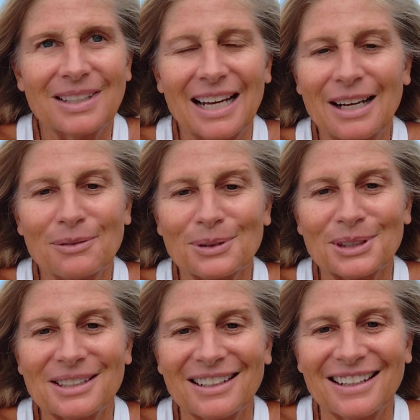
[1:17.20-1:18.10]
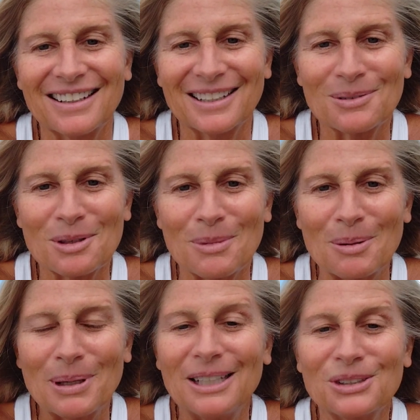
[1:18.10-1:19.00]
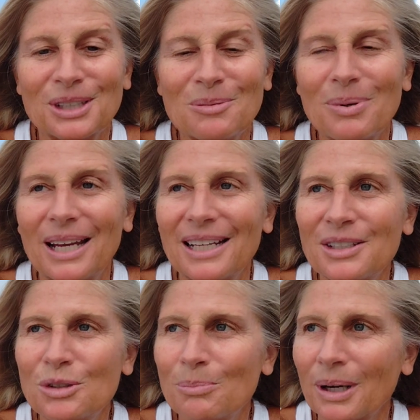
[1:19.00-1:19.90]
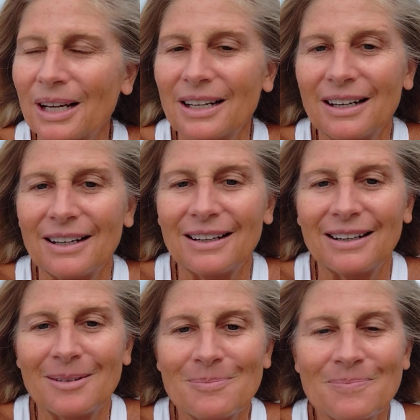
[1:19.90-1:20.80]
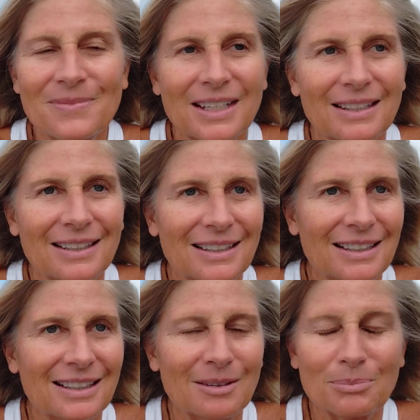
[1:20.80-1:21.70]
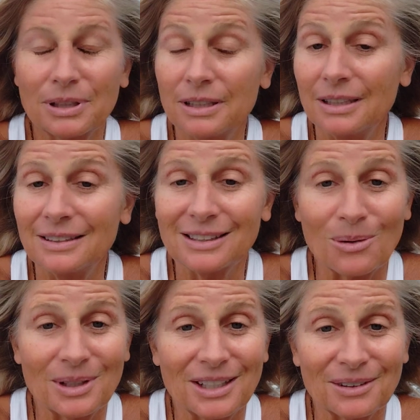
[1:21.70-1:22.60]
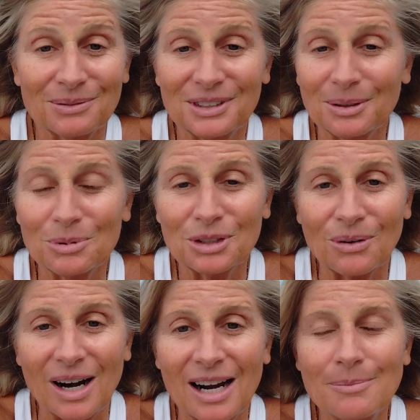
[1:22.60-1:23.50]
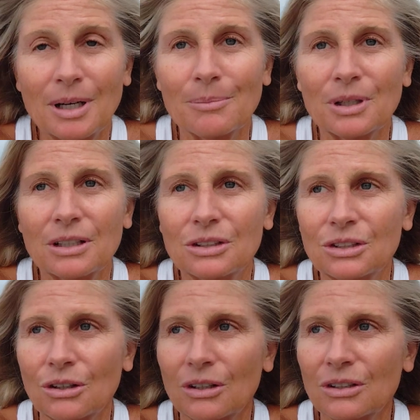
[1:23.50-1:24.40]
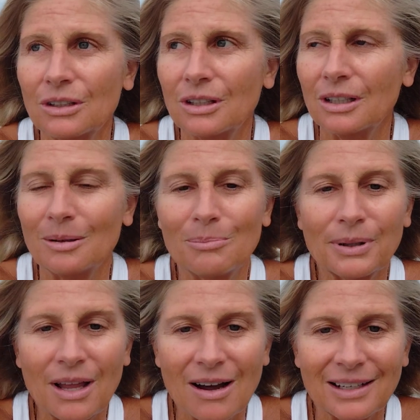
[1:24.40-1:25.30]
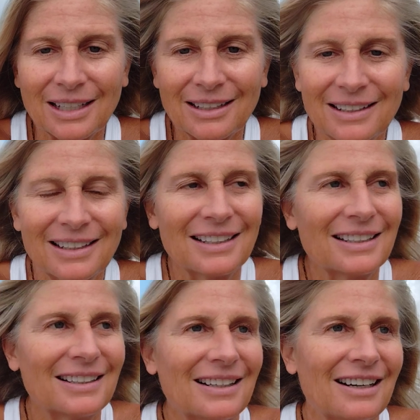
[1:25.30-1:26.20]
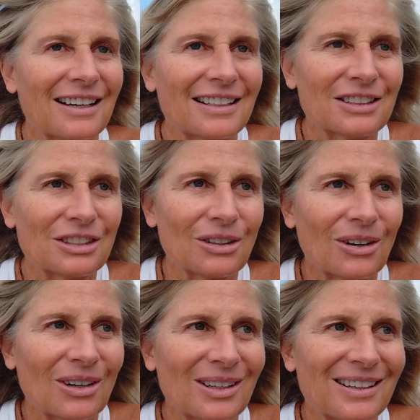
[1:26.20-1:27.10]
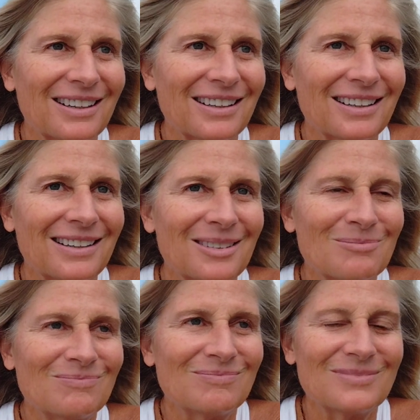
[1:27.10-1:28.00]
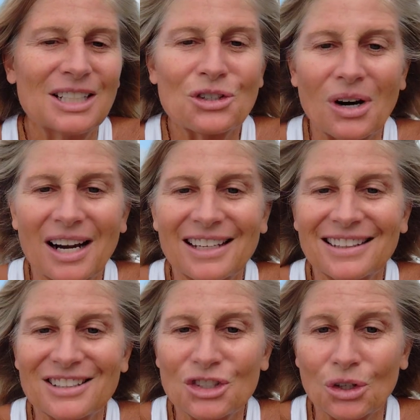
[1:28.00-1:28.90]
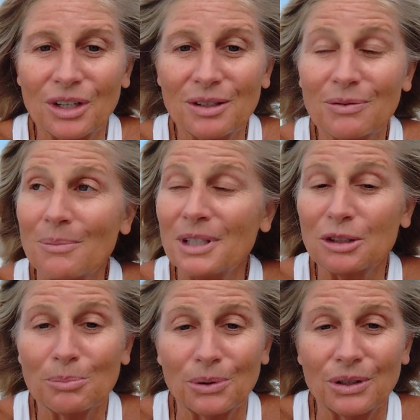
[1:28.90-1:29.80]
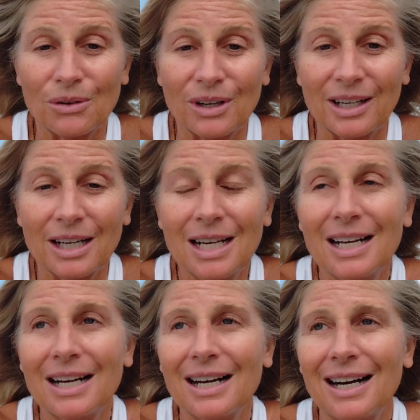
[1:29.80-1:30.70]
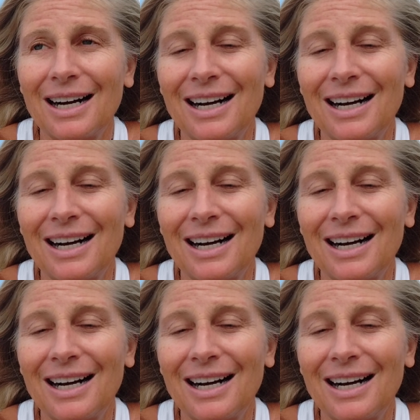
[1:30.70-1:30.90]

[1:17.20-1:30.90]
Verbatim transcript: I haven't really done anything with my Patreon page, but um, please go in there and subscribe. I'm going to start um, blogging. I'm going to start uh, tracking this journey from this point on.